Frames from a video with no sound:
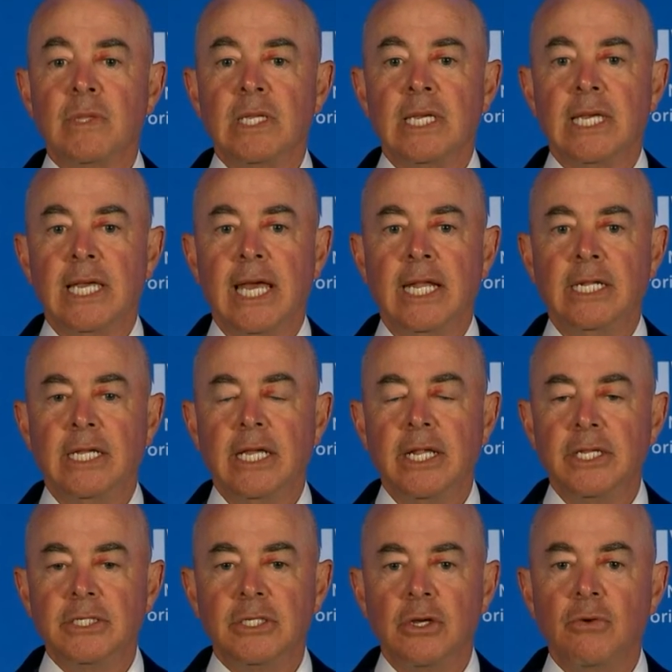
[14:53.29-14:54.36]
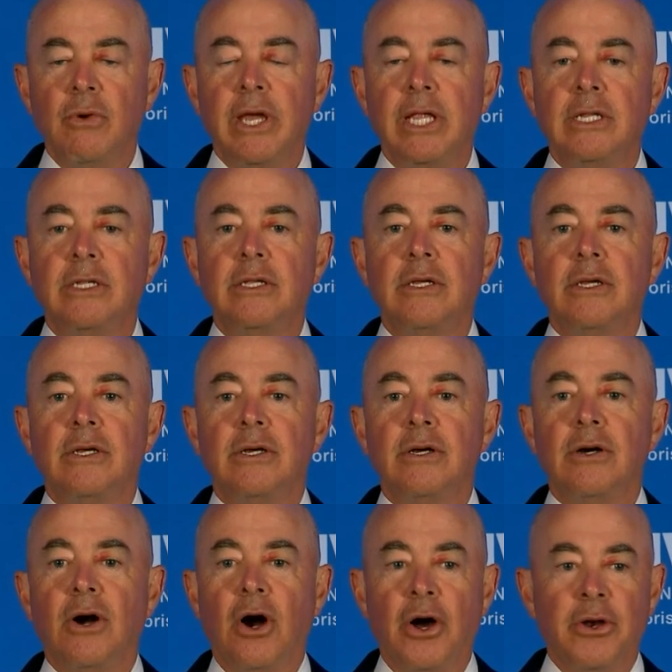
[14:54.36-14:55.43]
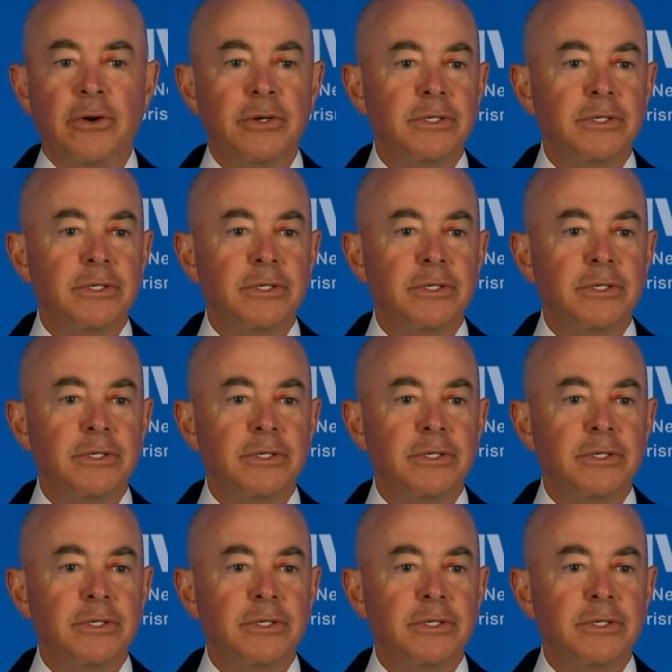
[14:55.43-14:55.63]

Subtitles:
And it is a great honor